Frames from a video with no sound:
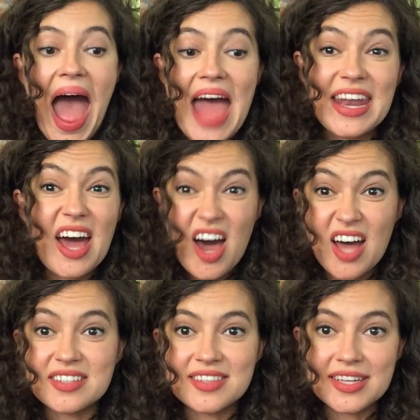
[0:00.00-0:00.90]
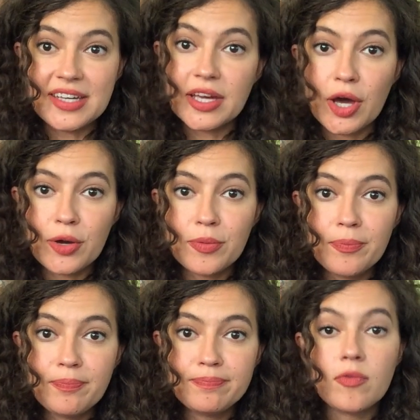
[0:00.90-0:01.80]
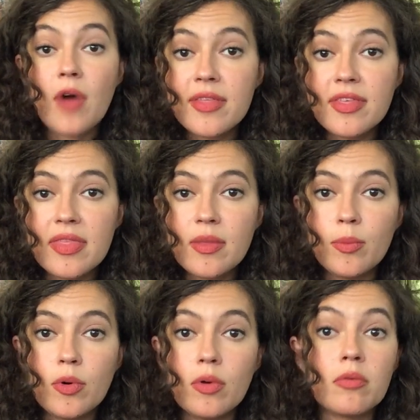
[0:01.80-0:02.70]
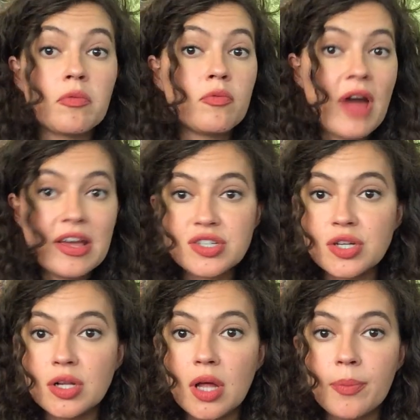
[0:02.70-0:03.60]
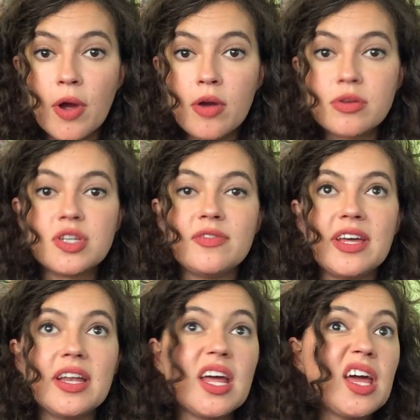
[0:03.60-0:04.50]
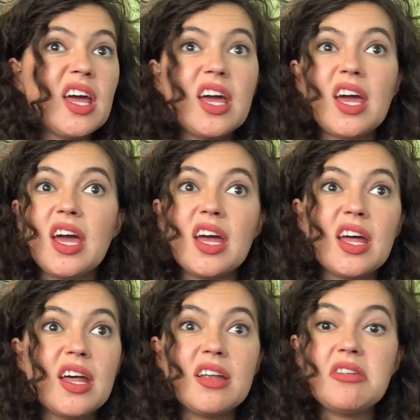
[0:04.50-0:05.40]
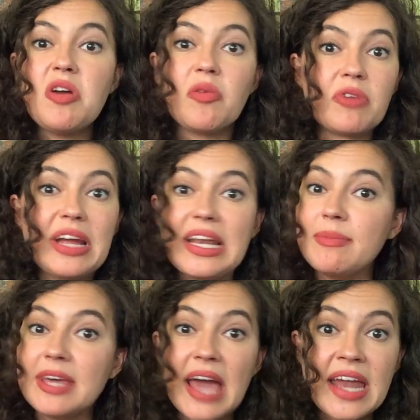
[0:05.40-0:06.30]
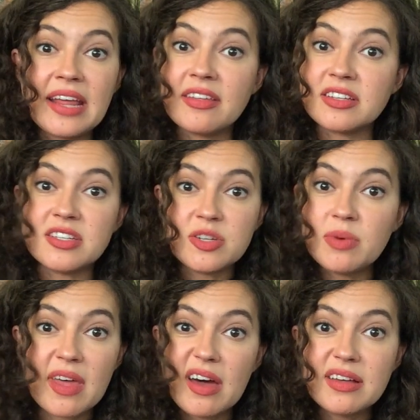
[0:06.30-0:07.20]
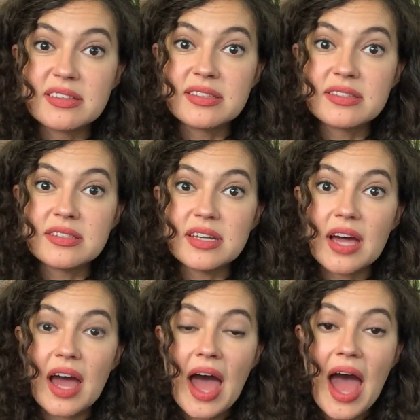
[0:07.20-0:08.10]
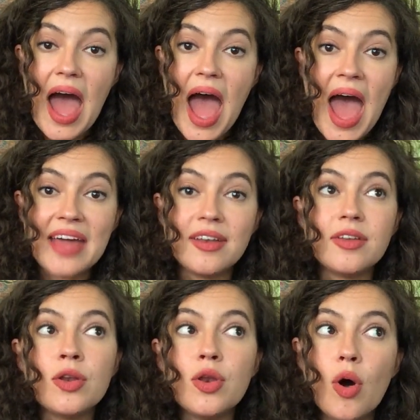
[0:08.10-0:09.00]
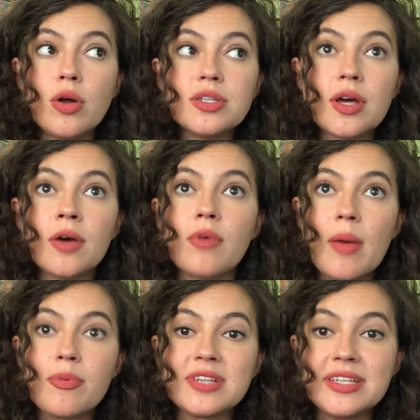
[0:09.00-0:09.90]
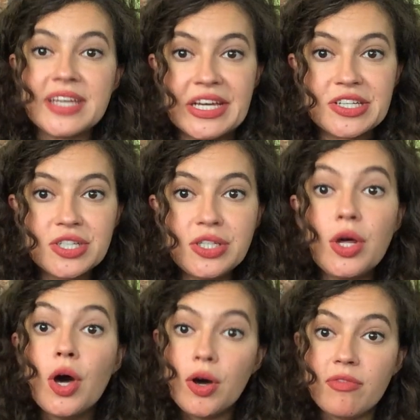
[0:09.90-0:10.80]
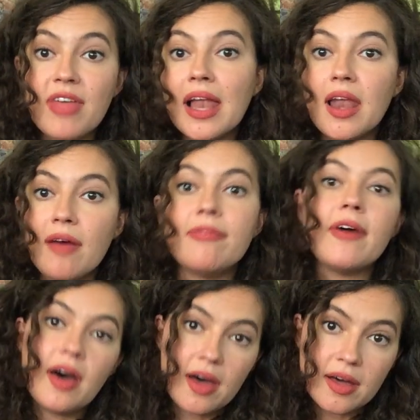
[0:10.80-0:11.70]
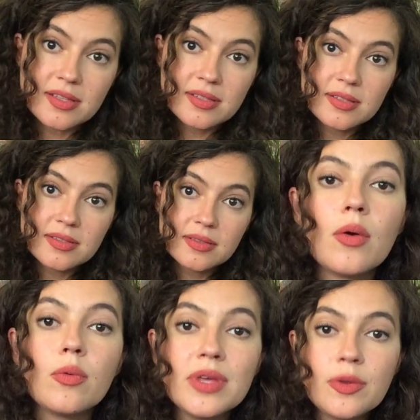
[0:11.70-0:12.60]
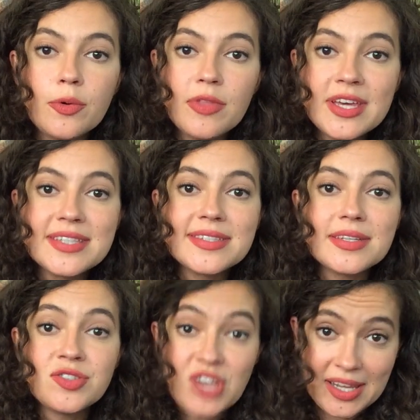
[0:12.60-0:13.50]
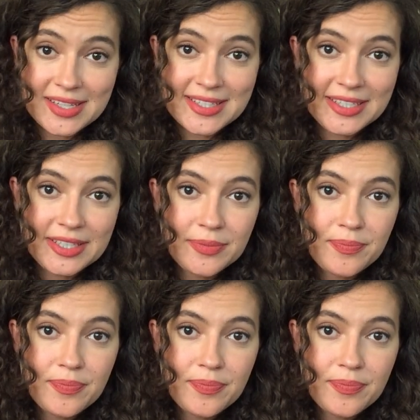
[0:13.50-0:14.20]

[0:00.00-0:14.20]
and it hurts the ego, rather than the more rational approach of it not really being anything to do with us and not a representation of their love for us. We call this jealousy.